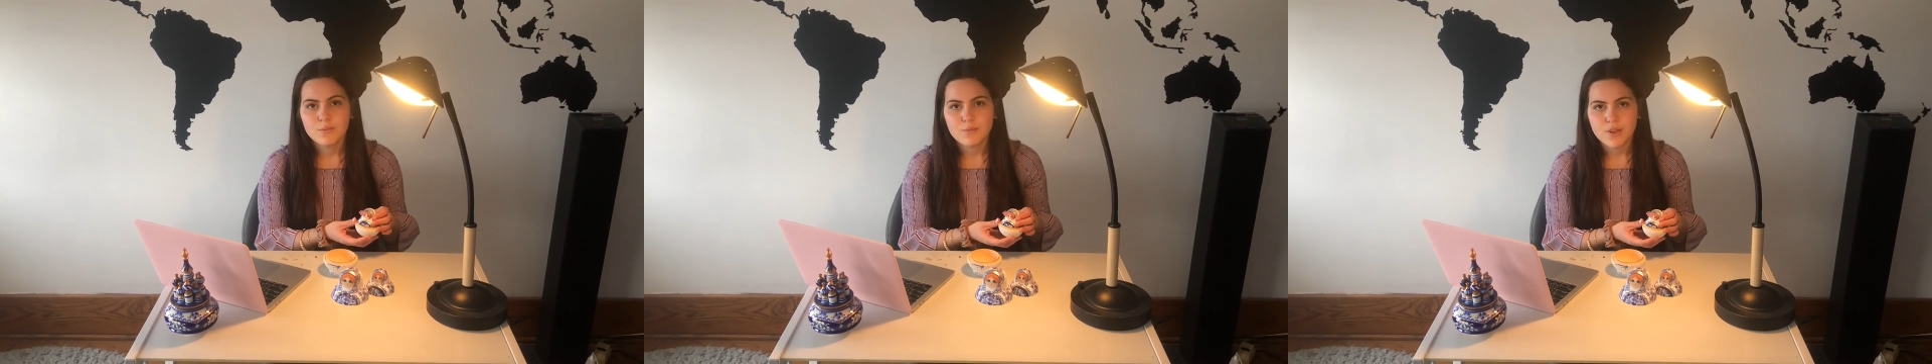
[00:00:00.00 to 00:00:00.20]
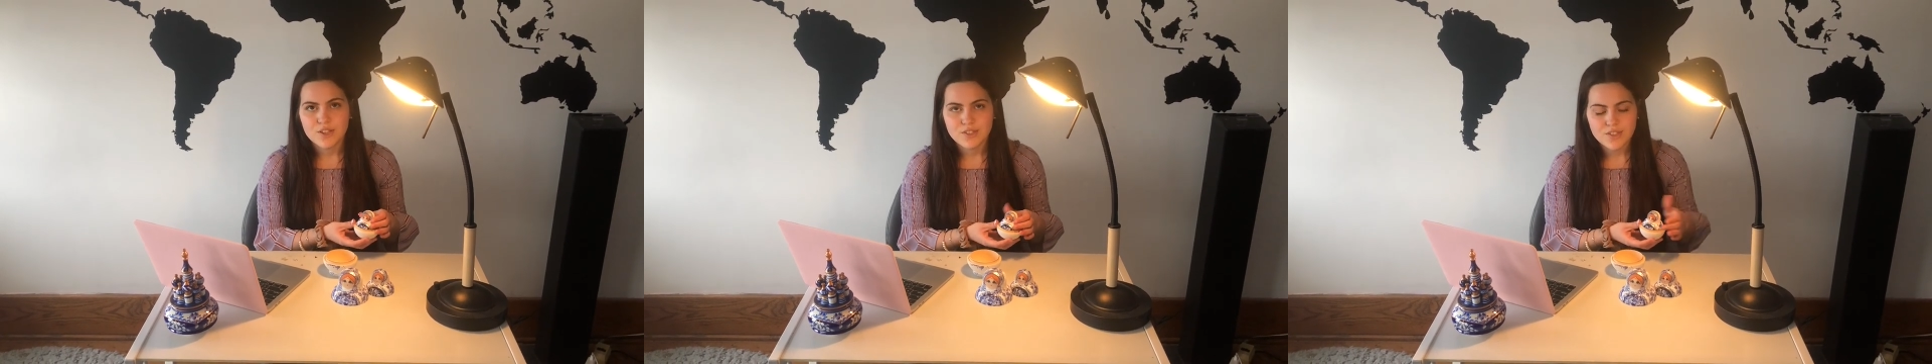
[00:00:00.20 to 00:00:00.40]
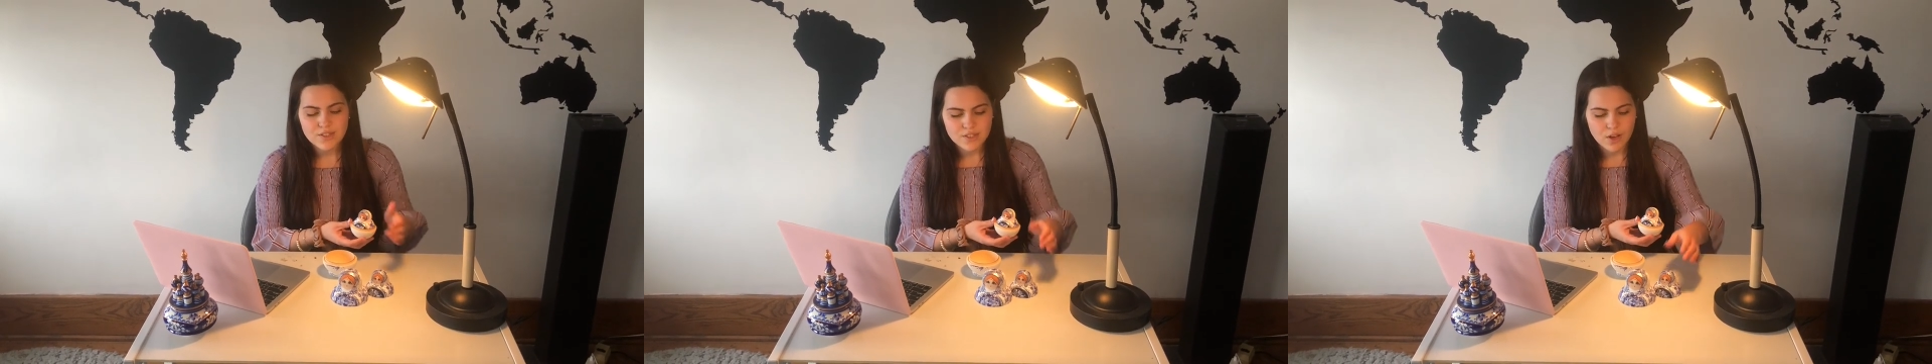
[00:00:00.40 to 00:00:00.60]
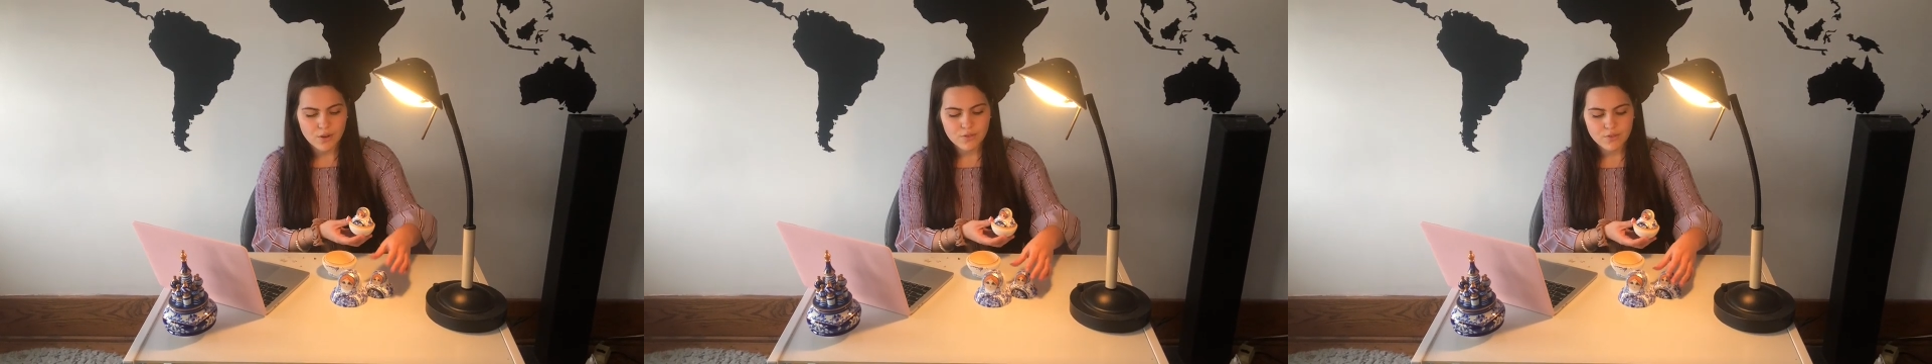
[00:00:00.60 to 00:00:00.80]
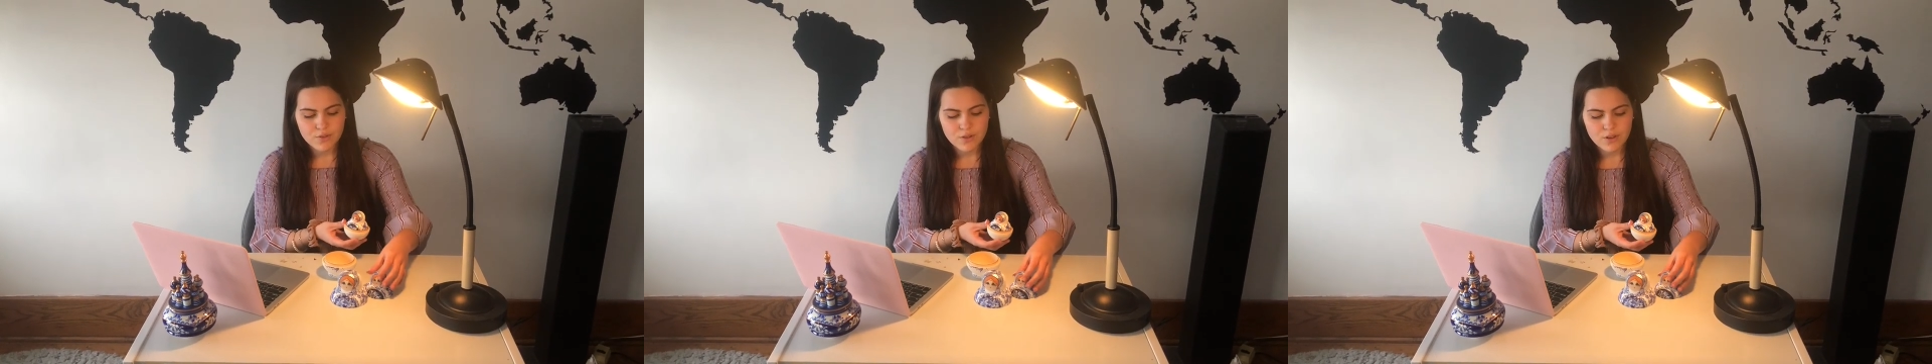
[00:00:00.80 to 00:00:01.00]
plus
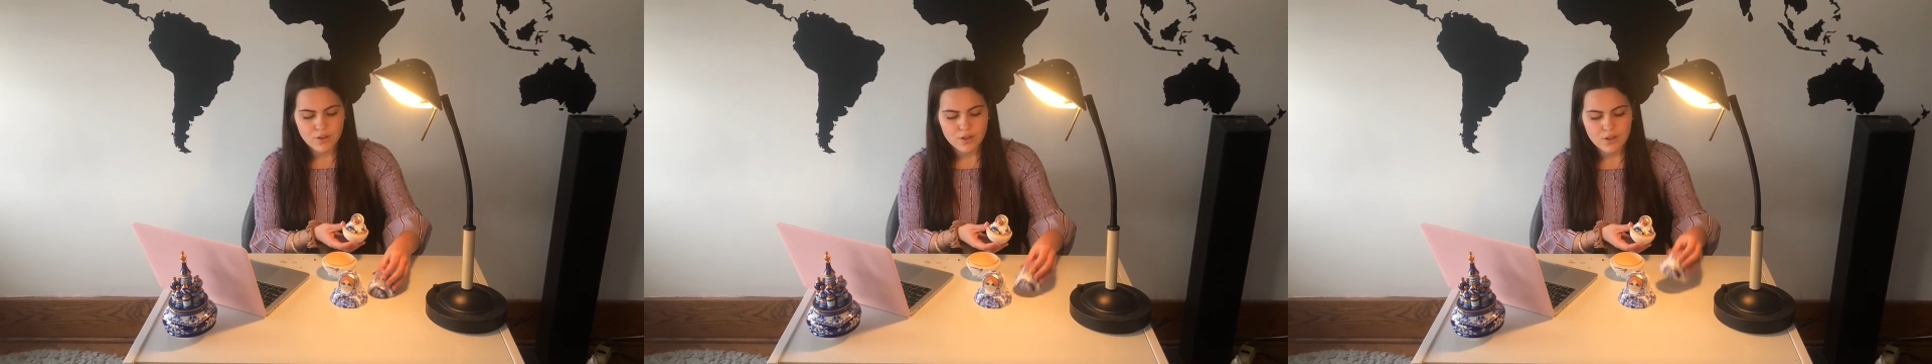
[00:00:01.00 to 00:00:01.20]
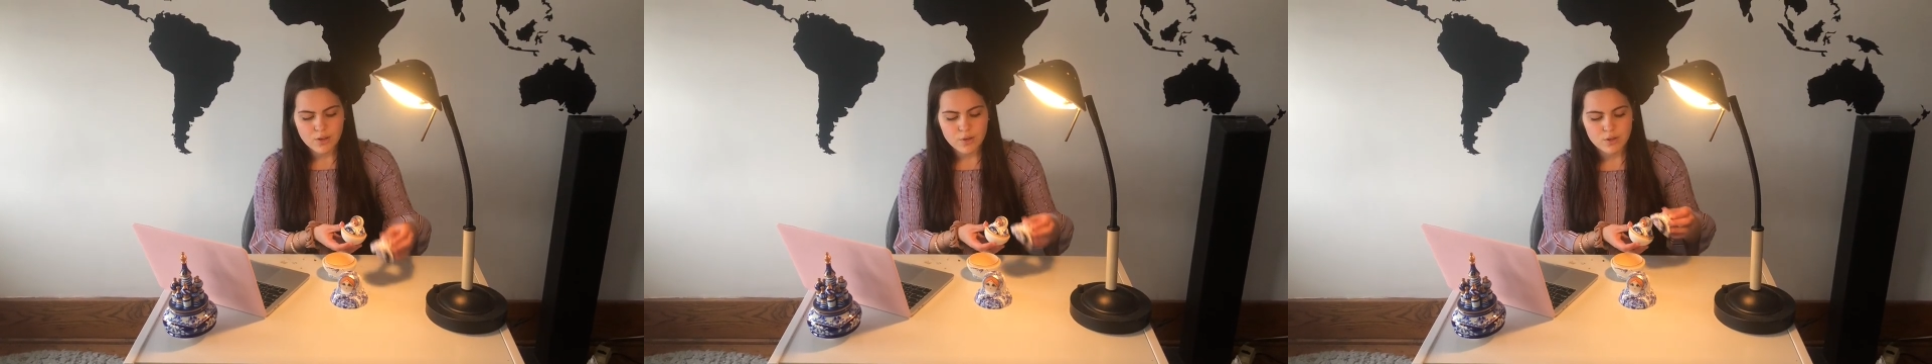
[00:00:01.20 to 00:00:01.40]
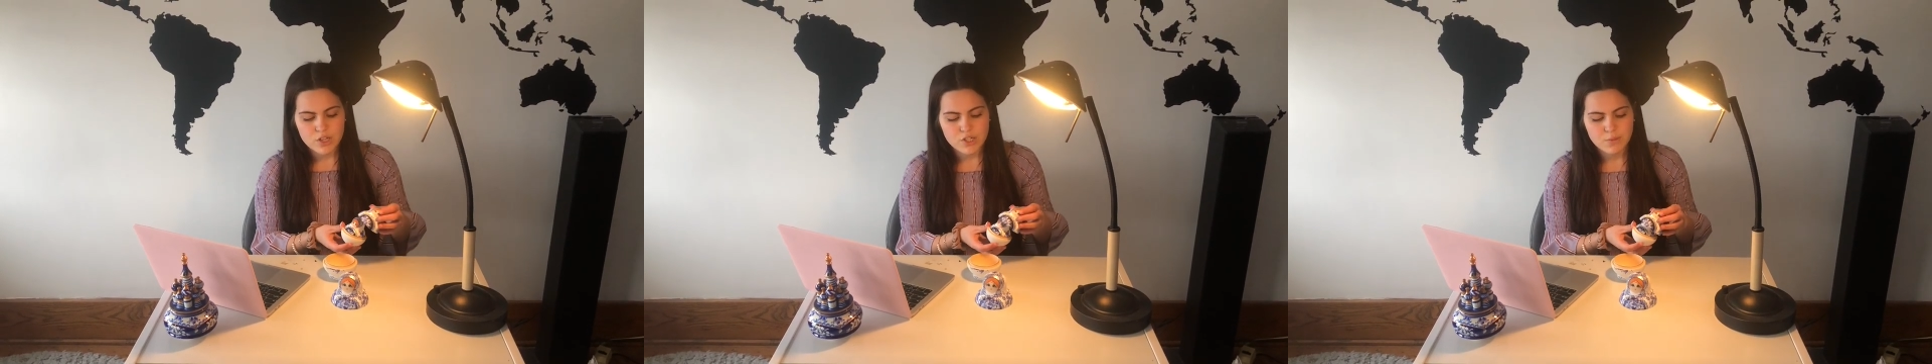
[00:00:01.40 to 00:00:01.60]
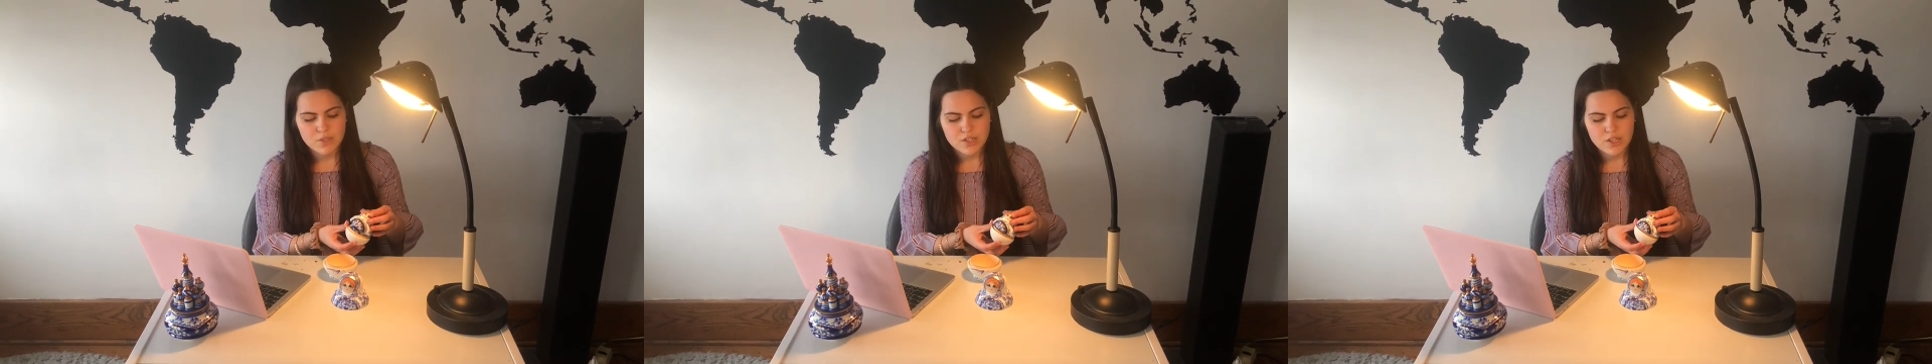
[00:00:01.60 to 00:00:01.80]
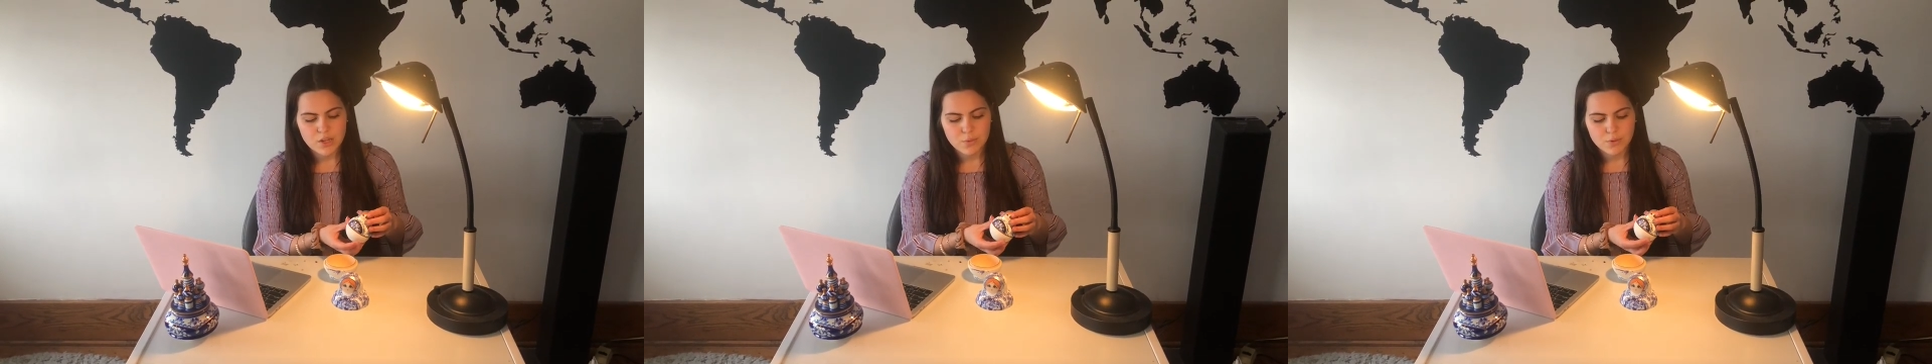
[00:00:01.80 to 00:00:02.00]
itself, which
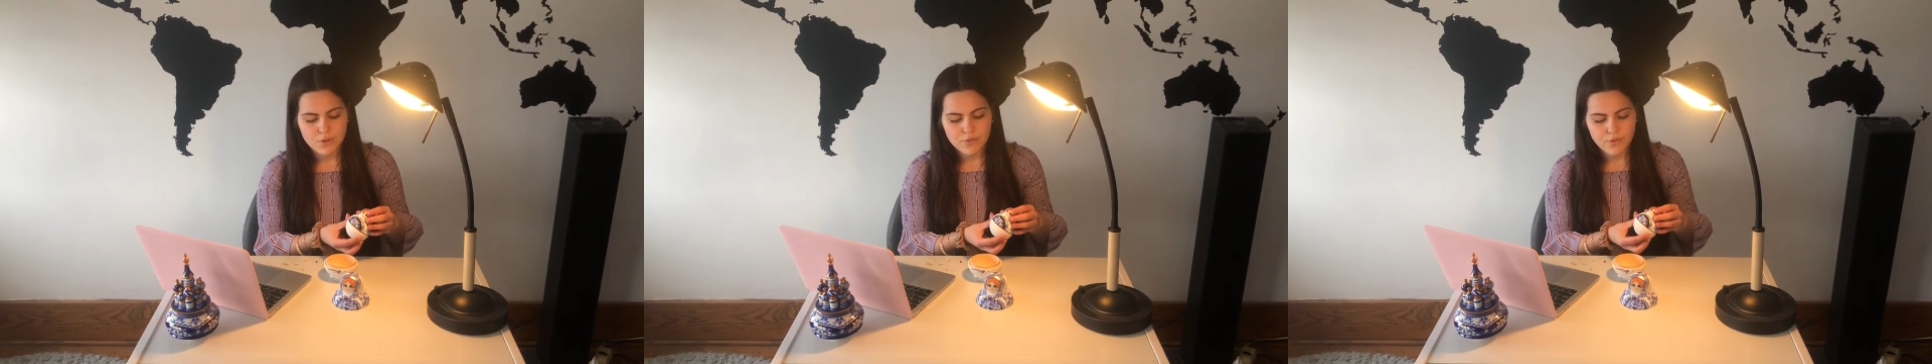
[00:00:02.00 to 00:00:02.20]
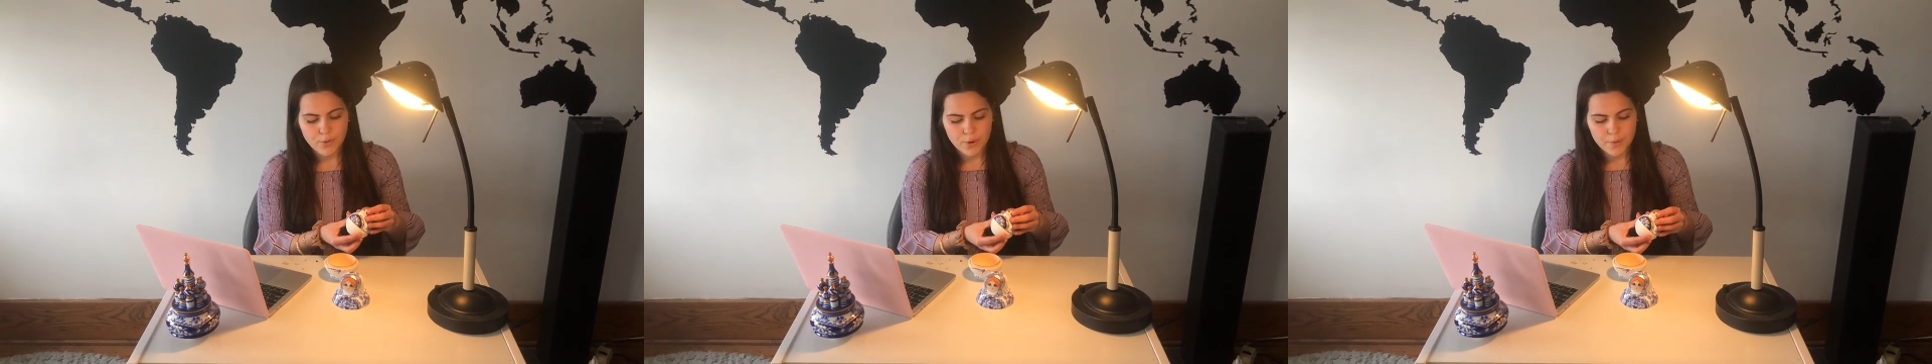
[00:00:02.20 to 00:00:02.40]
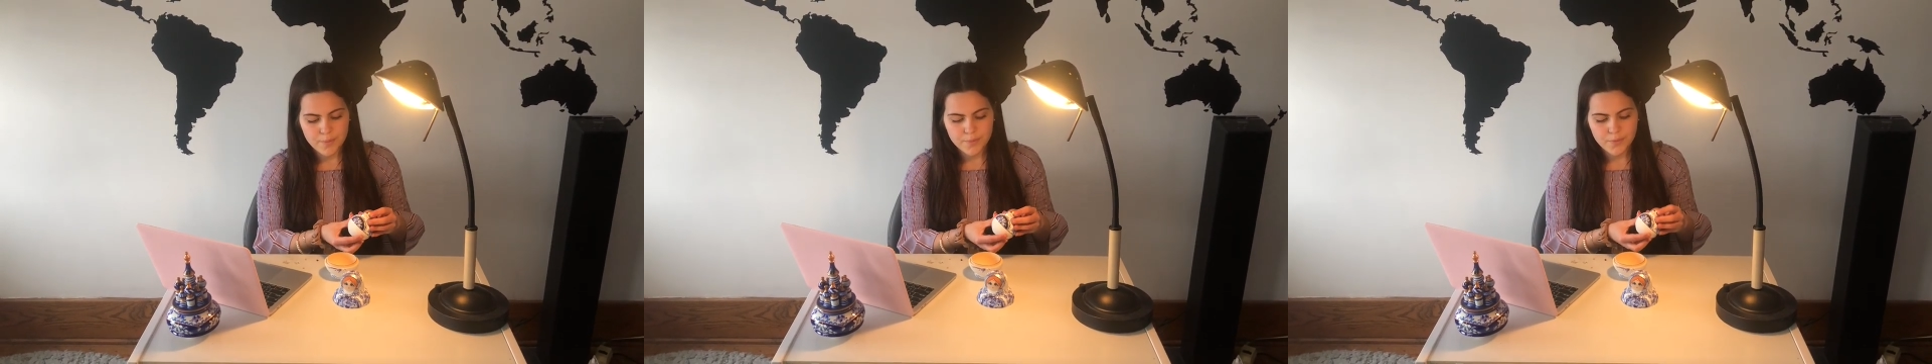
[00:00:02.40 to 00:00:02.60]
makes it equal to 4.